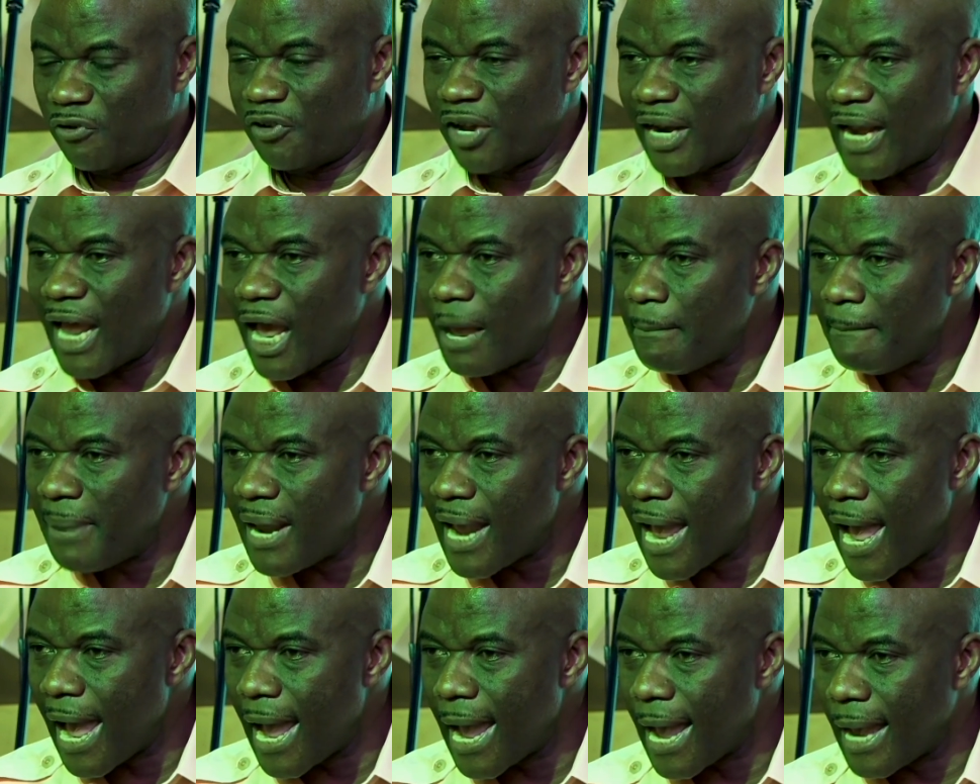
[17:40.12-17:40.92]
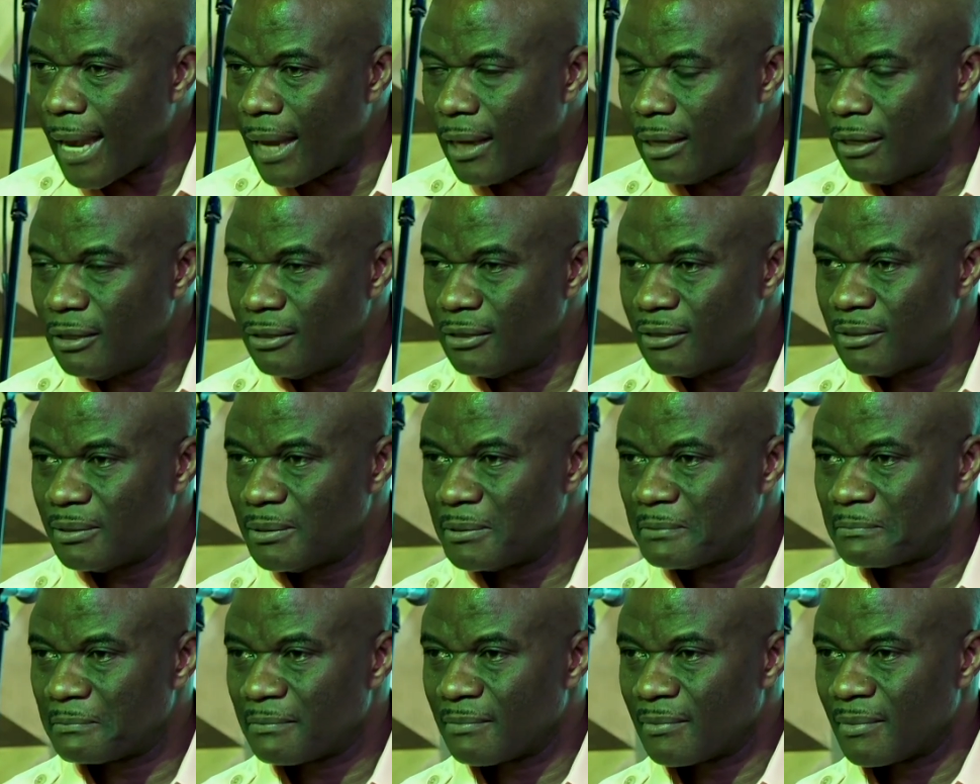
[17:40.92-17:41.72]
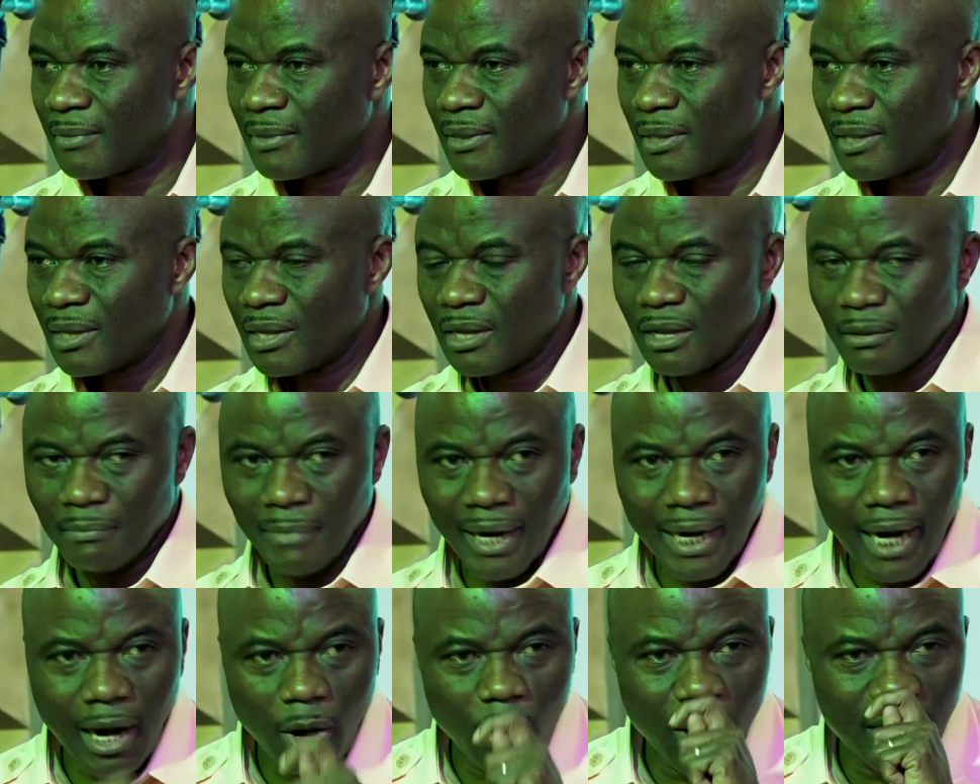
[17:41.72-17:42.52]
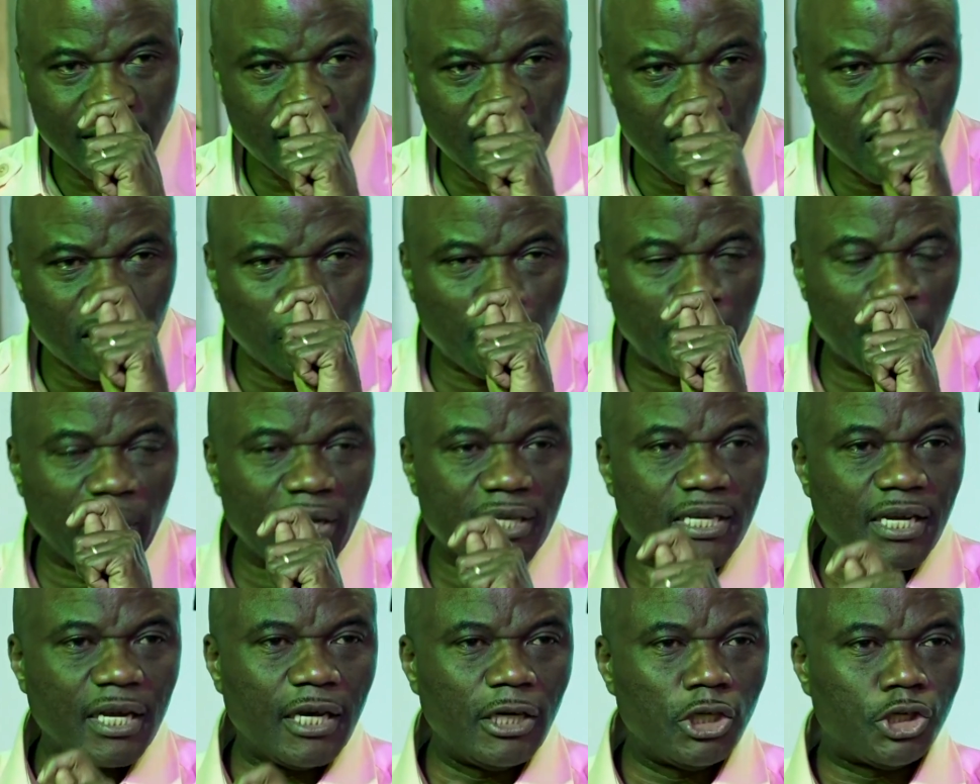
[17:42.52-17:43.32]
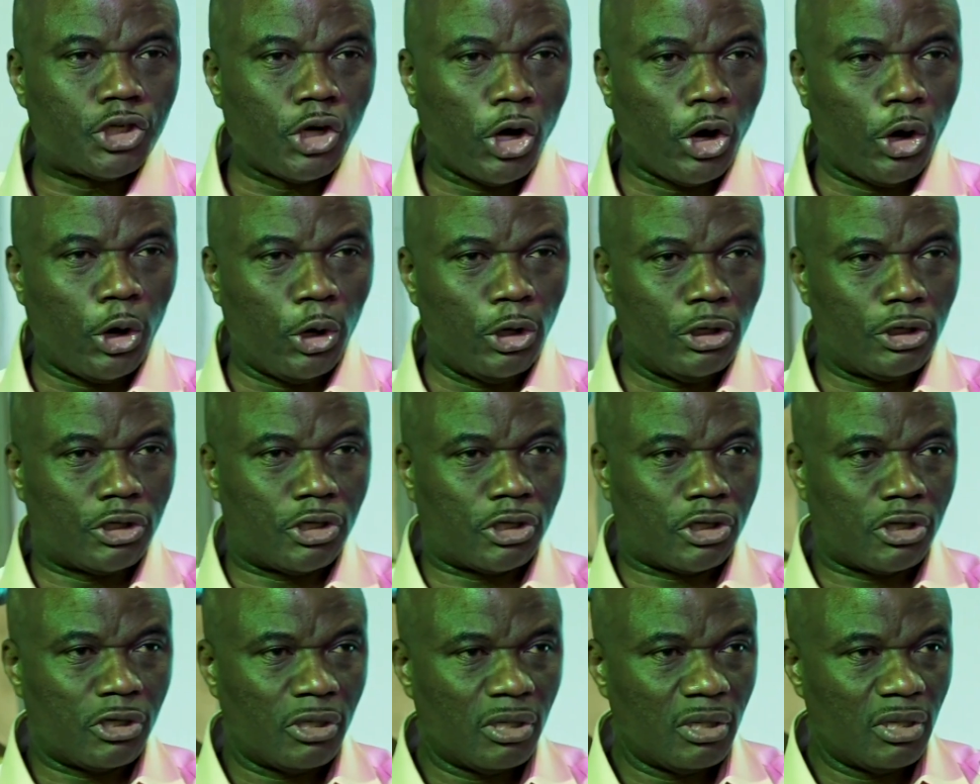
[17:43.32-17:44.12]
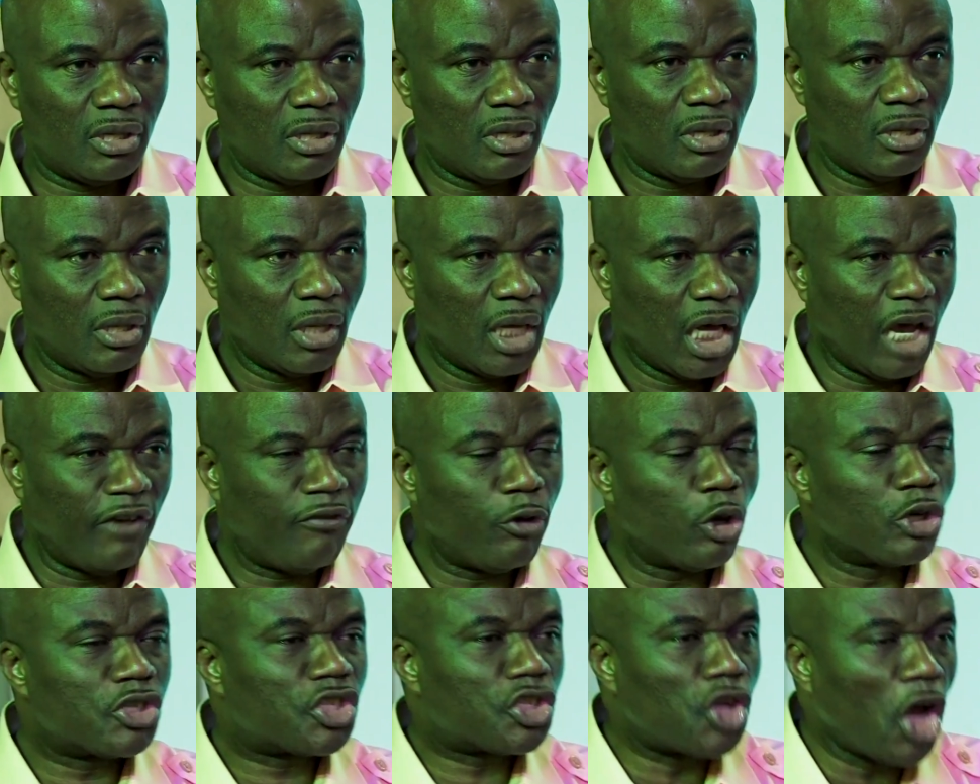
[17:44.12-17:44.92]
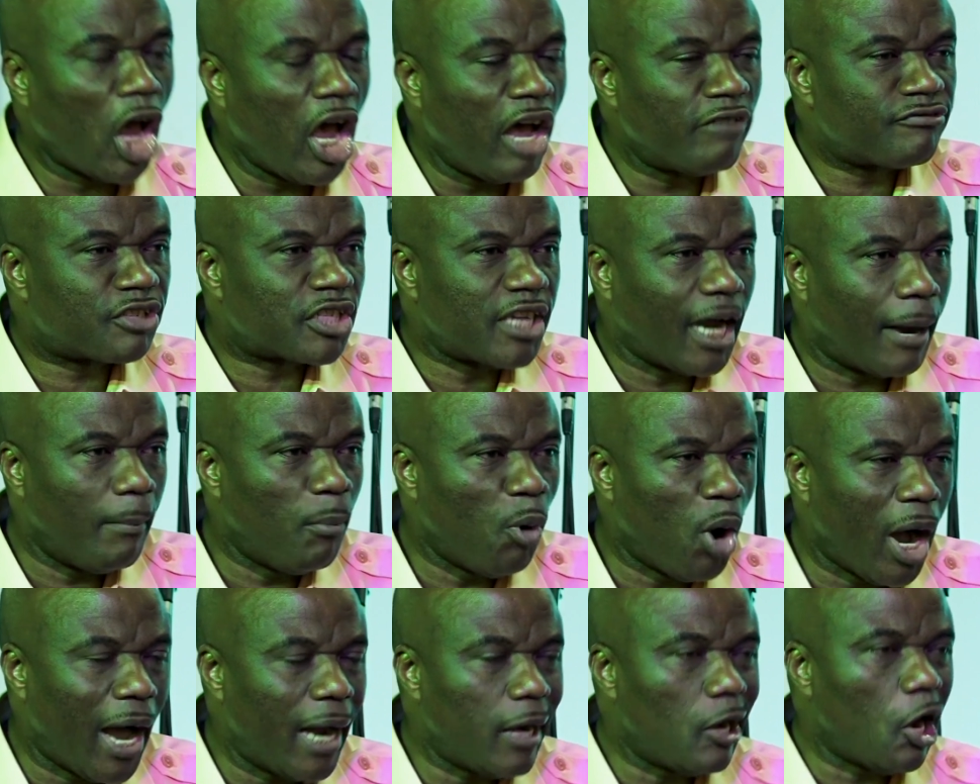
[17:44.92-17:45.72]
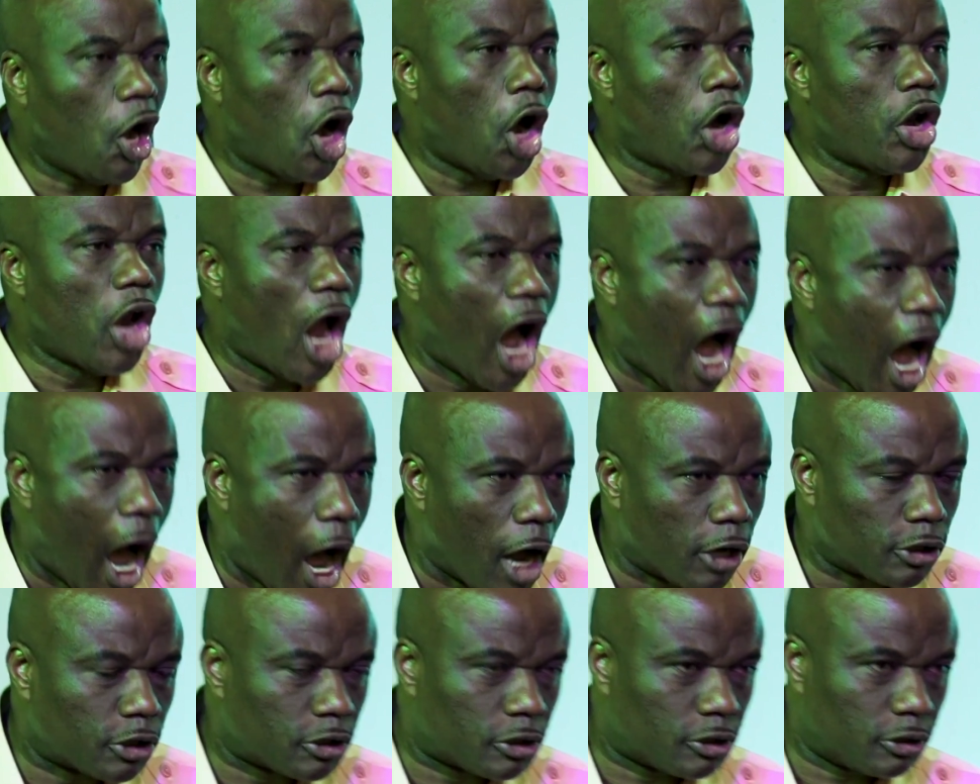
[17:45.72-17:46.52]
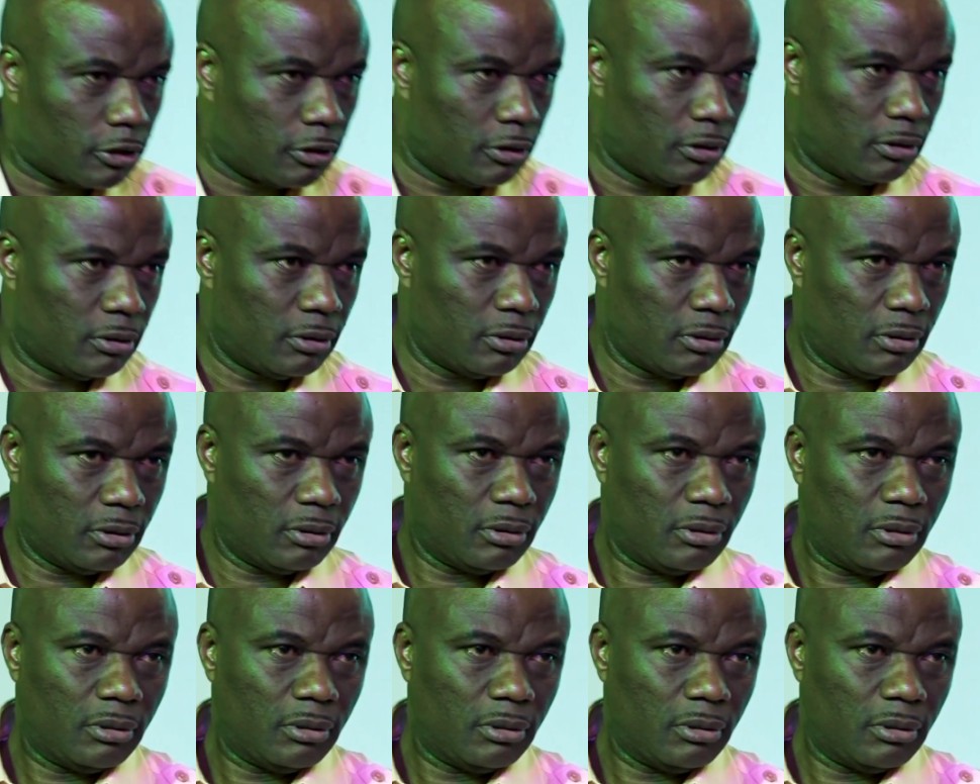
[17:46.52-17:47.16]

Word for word: with an MBA, but I was interpreting in church. If you served someone or not,